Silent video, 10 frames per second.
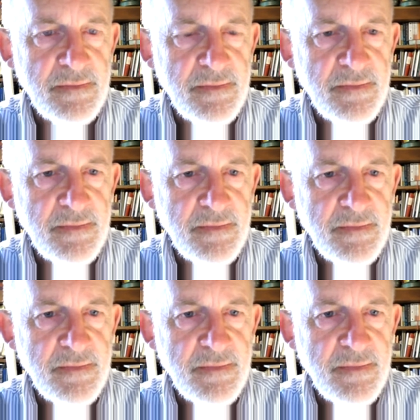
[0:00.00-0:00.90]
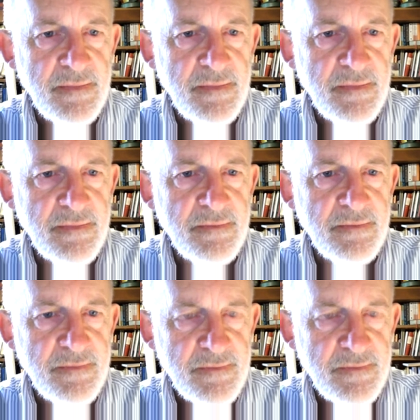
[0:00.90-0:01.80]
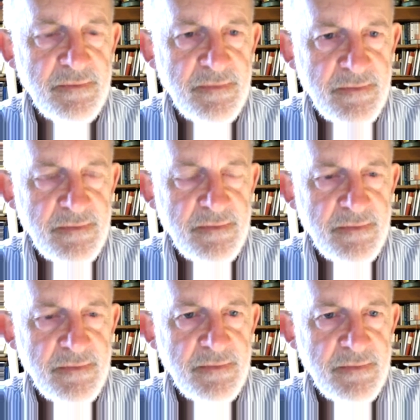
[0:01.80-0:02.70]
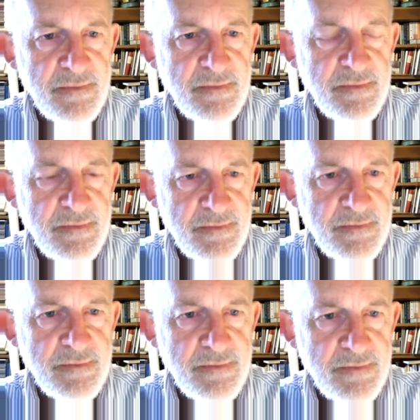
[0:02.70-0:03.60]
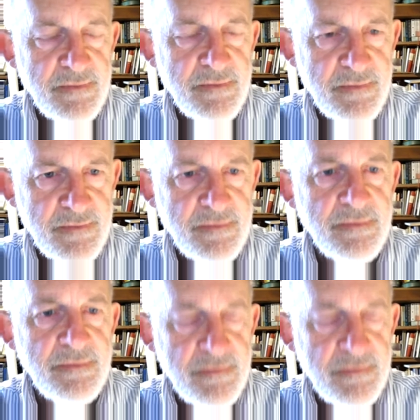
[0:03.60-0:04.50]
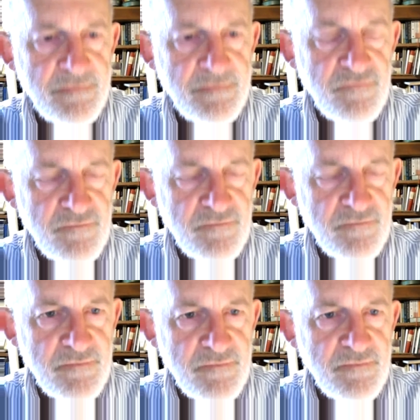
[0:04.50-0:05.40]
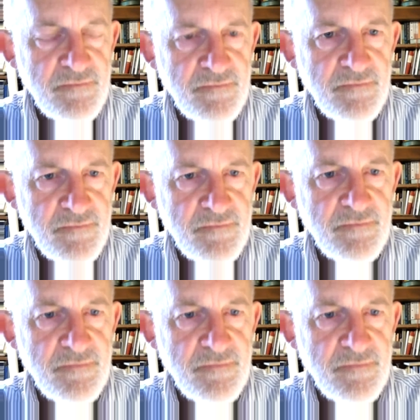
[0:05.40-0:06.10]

(not speaking)